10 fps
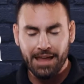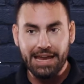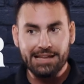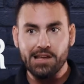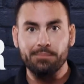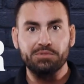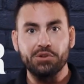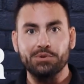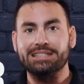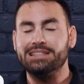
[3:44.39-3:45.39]
It is up
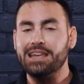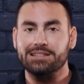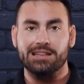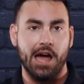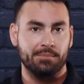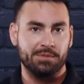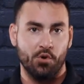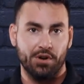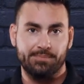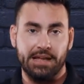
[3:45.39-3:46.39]
to 6 times
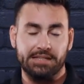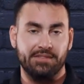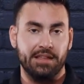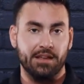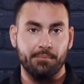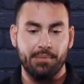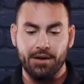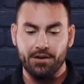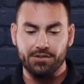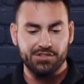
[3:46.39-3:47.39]
more expensive than the
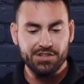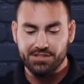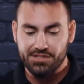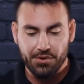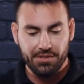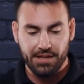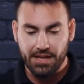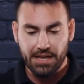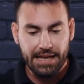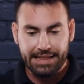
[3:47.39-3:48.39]
competitors, just due to
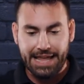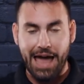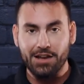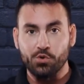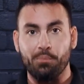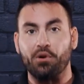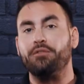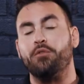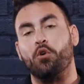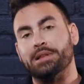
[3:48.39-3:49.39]
the actual
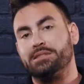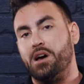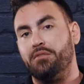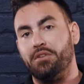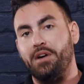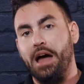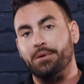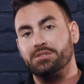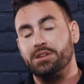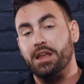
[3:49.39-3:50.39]
performance of the
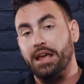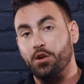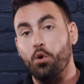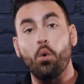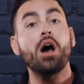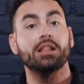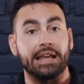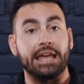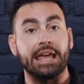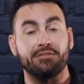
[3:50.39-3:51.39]
fibers and
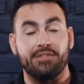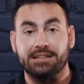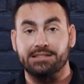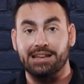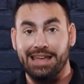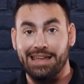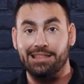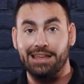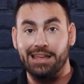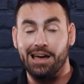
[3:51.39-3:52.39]
quality invested
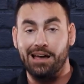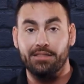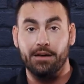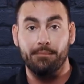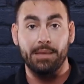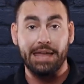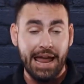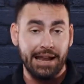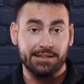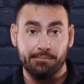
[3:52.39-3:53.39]
in the
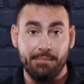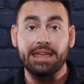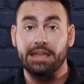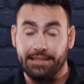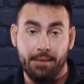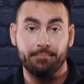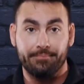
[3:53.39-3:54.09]
mechanics in making them.